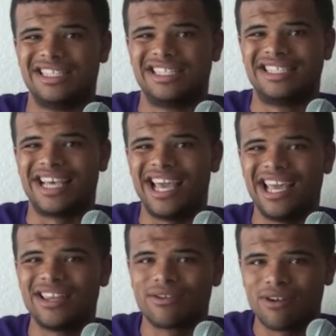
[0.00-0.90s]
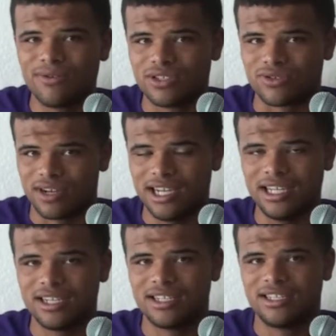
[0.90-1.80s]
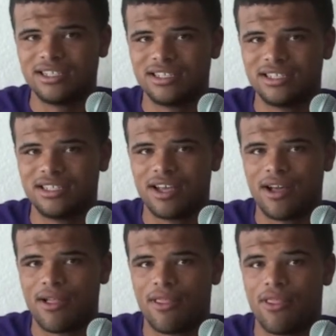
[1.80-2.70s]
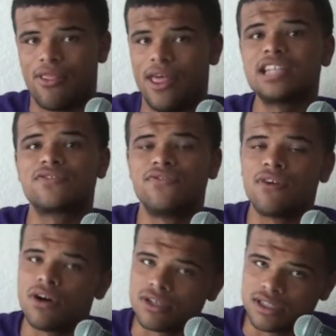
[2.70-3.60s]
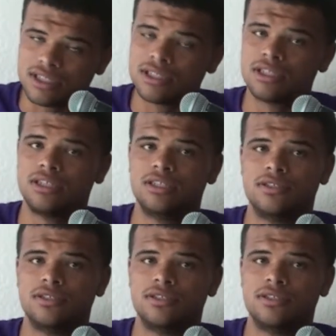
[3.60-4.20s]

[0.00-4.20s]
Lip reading: Saying they're always right, that's false.